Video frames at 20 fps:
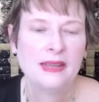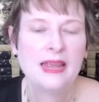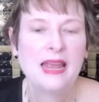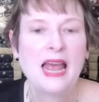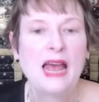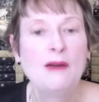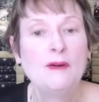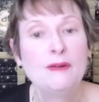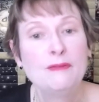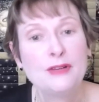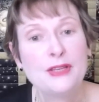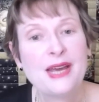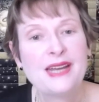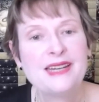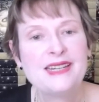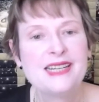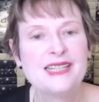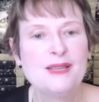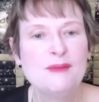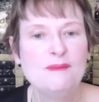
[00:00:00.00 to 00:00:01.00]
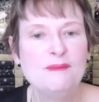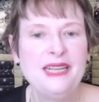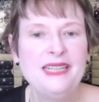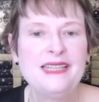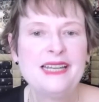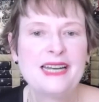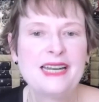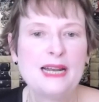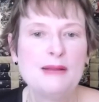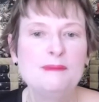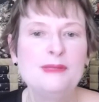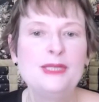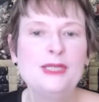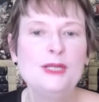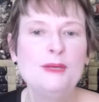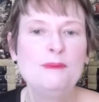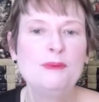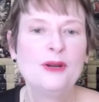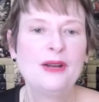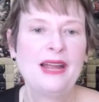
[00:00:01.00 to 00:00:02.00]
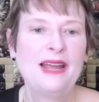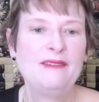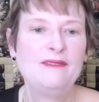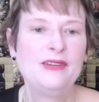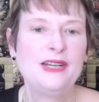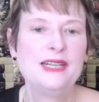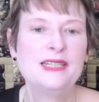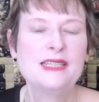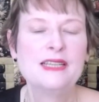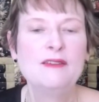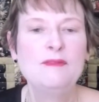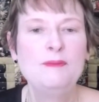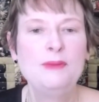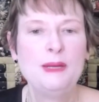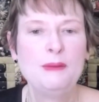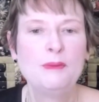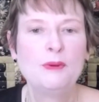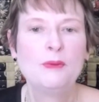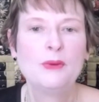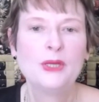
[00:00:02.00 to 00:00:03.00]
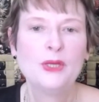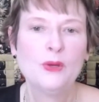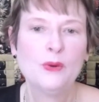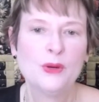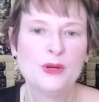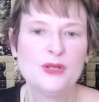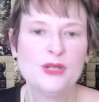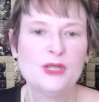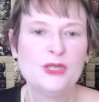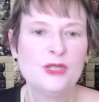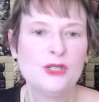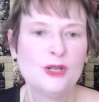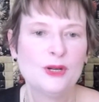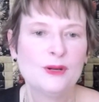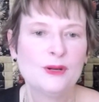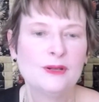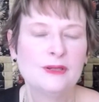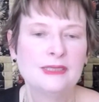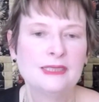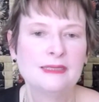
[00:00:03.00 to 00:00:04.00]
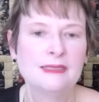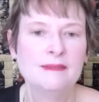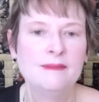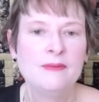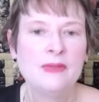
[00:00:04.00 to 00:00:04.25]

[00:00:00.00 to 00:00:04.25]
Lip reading: However, that doesn't mean that I'm super envious of people with gorgeous journals.